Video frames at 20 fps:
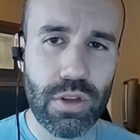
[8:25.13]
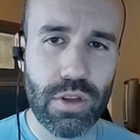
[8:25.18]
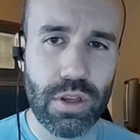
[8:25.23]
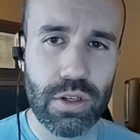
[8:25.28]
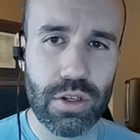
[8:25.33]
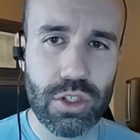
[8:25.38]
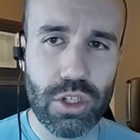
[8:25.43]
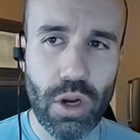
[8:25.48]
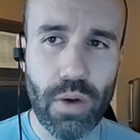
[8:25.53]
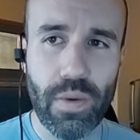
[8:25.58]

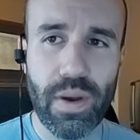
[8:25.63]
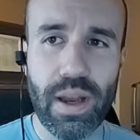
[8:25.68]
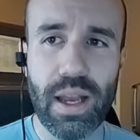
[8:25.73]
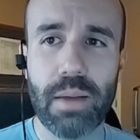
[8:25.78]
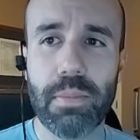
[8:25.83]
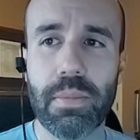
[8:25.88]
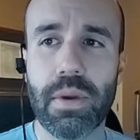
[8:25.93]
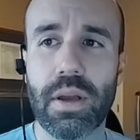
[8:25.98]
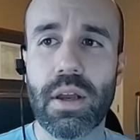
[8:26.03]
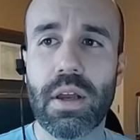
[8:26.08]

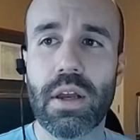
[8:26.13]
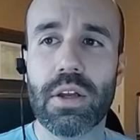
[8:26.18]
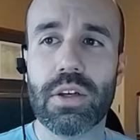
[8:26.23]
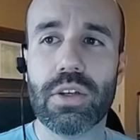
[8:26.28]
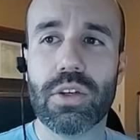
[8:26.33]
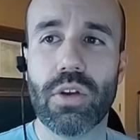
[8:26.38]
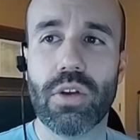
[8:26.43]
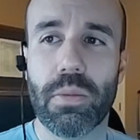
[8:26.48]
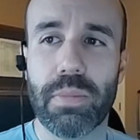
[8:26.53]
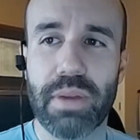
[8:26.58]
Joab,
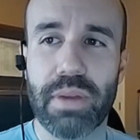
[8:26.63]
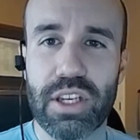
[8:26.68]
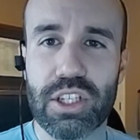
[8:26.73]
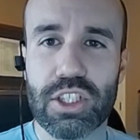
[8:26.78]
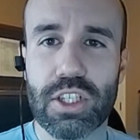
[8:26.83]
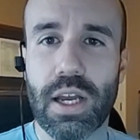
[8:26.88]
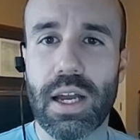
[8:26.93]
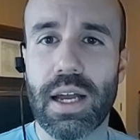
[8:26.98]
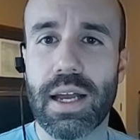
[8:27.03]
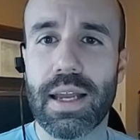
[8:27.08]
to
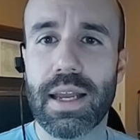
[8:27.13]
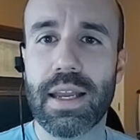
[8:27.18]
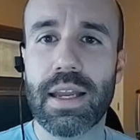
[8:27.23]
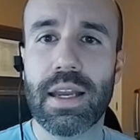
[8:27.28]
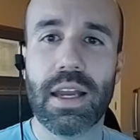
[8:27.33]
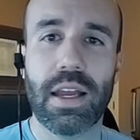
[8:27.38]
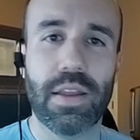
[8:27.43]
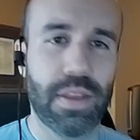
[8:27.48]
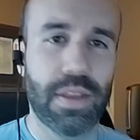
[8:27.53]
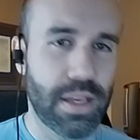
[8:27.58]
Abishai,
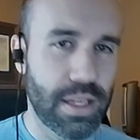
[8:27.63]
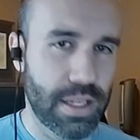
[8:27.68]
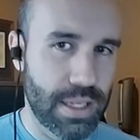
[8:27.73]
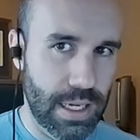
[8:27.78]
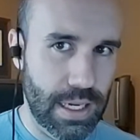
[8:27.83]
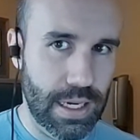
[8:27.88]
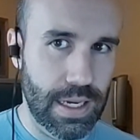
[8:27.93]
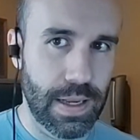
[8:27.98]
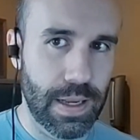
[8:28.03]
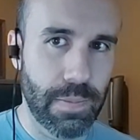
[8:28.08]
and then
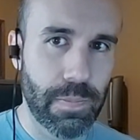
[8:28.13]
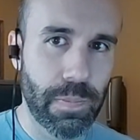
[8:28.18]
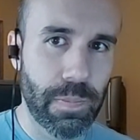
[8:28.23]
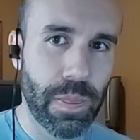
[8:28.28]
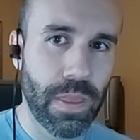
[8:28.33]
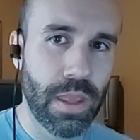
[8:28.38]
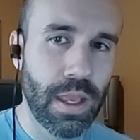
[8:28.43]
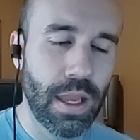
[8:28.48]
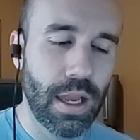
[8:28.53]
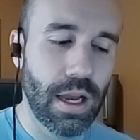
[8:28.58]
Ittai.
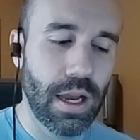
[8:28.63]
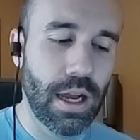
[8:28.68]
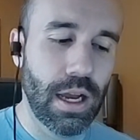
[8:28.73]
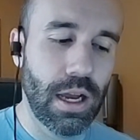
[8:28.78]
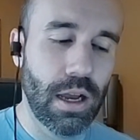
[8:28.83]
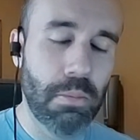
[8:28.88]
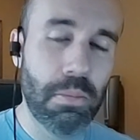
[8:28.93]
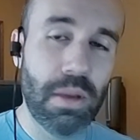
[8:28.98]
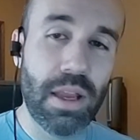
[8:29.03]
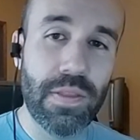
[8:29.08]

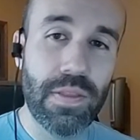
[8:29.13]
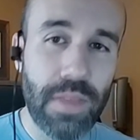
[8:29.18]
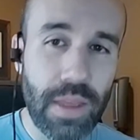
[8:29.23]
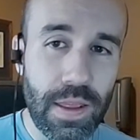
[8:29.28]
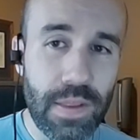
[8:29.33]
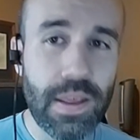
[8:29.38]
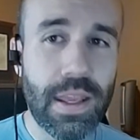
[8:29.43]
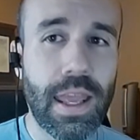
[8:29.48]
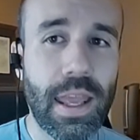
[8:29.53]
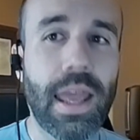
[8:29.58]
And then
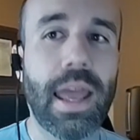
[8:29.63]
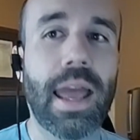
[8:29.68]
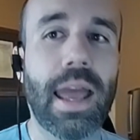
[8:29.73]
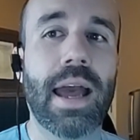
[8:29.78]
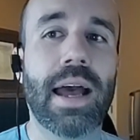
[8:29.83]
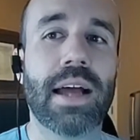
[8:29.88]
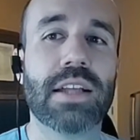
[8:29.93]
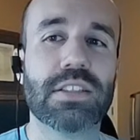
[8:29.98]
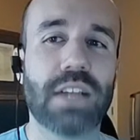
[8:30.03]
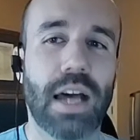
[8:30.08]
the king
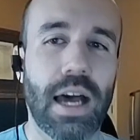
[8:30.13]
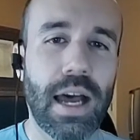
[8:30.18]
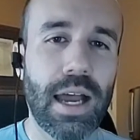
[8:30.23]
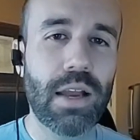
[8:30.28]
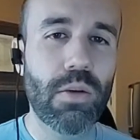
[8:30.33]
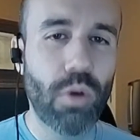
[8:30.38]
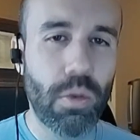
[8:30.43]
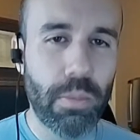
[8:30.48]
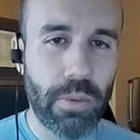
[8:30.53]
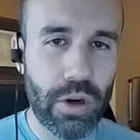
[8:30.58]
adds, I
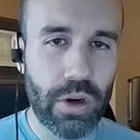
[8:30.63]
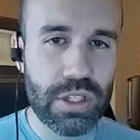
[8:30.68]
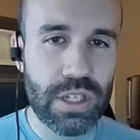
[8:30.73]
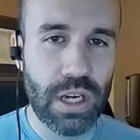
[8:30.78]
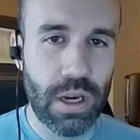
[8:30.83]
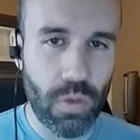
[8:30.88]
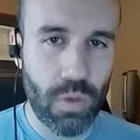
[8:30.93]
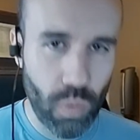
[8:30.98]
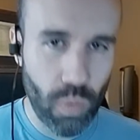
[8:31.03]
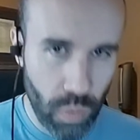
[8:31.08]
will march
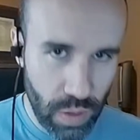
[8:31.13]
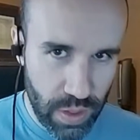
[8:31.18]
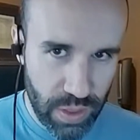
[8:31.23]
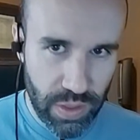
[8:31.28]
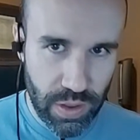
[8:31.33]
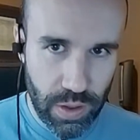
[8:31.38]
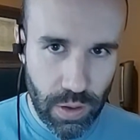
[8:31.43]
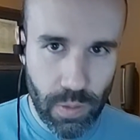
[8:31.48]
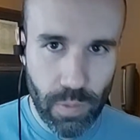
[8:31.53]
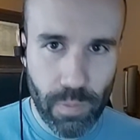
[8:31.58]
out with
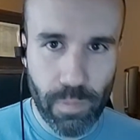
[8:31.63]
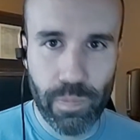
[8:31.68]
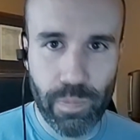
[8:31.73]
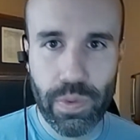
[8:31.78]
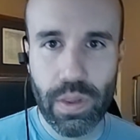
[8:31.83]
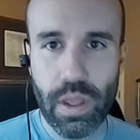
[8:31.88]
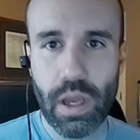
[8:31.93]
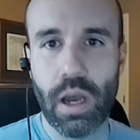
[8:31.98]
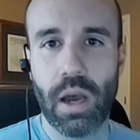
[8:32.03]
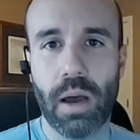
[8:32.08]
you.
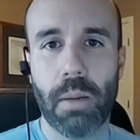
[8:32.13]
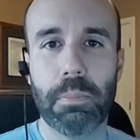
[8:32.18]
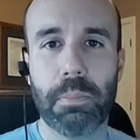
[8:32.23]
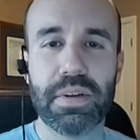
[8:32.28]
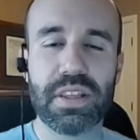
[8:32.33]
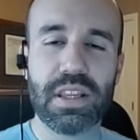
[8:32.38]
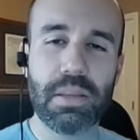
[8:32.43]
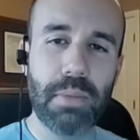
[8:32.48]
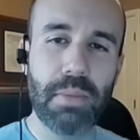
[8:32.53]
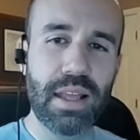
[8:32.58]

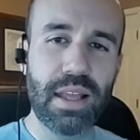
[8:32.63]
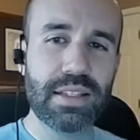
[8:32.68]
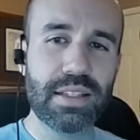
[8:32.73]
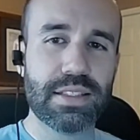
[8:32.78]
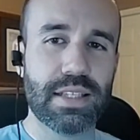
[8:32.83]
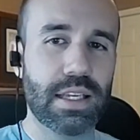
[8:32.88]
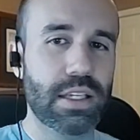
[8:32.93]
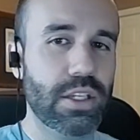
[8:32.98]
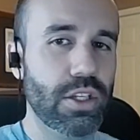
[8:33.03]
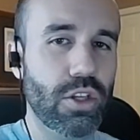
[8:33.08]
But the men
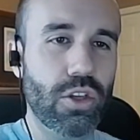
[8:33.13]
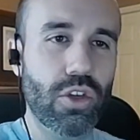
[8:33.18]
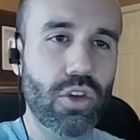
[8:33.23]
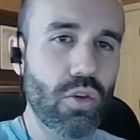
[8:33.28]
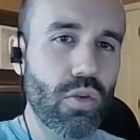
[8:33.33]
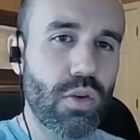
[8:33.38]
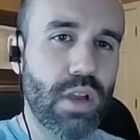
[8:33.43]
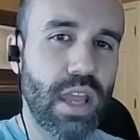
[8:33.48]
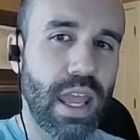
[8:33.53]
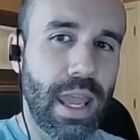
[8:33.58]
said,
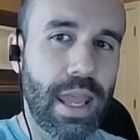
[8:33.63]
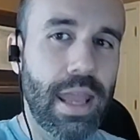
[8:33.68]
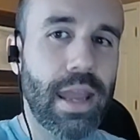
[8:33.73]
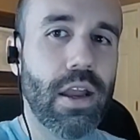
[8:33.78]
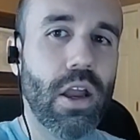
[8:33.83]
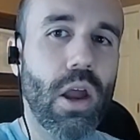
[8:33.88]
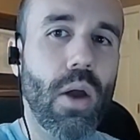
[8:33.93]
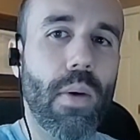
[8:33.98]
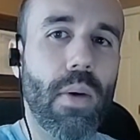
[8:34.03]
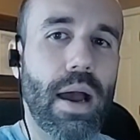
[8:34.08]
You can't
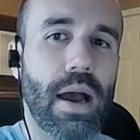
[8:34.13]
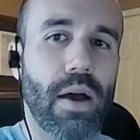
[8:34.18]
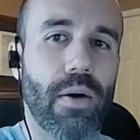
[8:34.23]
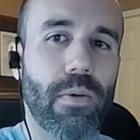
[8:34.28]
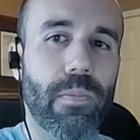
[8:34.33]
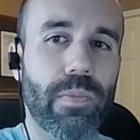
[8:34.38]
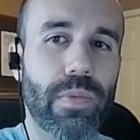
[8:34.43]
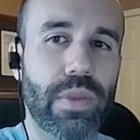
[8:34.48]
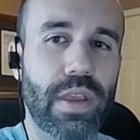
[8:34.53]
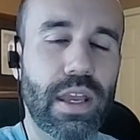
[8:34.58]
go out,
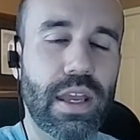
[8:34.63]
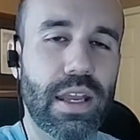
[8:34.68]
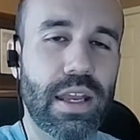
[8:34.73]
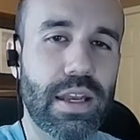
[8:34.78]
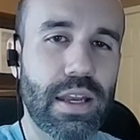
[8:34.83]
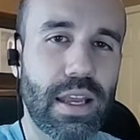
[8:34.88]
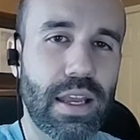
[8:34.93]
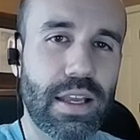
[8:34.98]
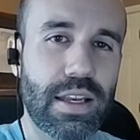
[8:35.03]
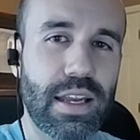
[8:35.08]

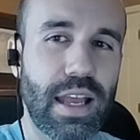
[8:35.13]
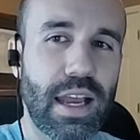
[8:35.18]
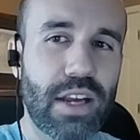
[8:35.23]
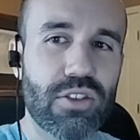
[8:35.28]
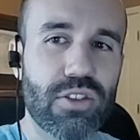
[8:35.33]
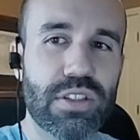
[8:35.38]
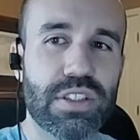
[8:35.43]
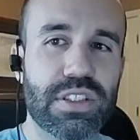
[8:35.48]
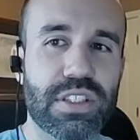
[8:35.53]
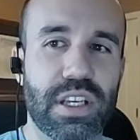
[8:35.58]
and
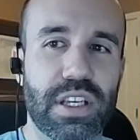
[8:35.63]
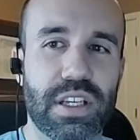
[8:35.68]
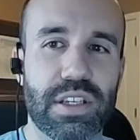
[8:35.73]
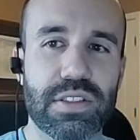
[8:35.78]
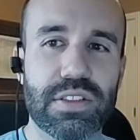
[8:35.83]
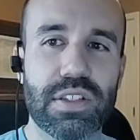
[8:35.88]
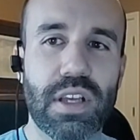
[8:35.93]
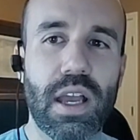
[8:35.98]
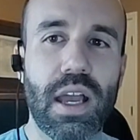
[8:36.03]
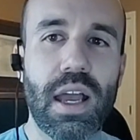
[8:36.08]
actually
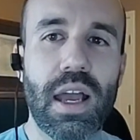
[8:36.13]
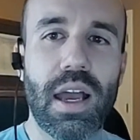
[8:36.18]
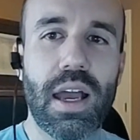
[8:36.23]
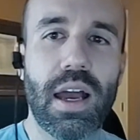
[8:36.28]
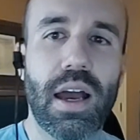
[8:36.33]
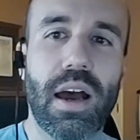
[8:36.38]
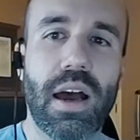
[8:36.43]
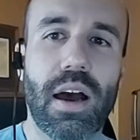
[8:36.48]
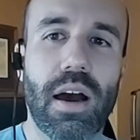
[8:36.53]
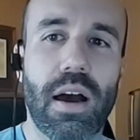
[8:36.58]
says,
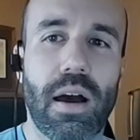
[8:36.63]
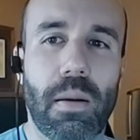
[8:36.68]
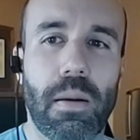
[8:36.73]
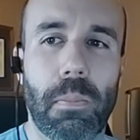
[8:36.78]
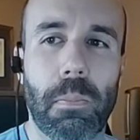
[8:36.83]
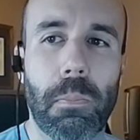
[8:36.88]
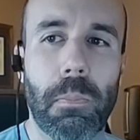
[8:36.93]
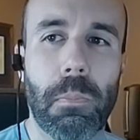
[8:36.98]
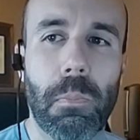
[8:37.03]
frankly,